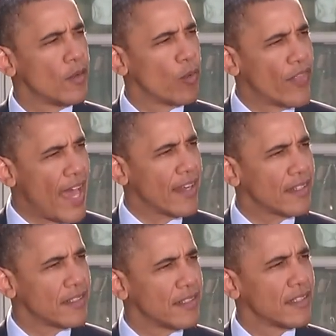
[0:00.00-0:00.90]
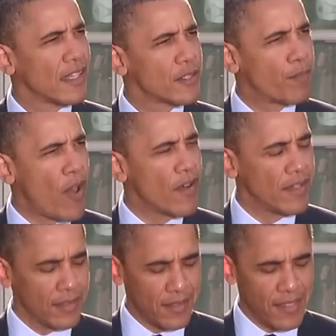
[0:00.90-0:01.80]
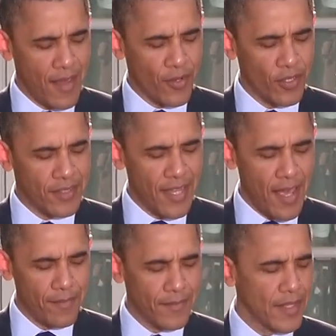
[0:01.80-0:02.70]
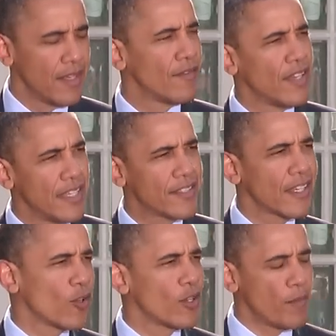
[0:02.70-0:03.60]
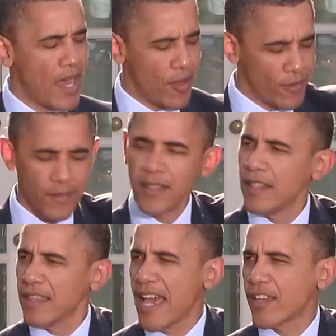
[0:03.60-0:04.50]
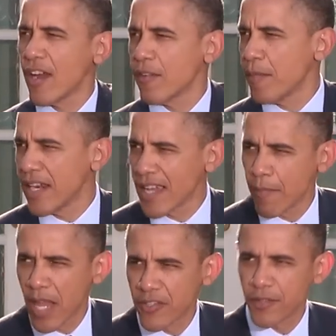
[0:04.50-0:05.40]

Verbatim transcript: with that, let's party, let's have a good time. Feliz Cinco de Mayo. Thank you, everybody. God bless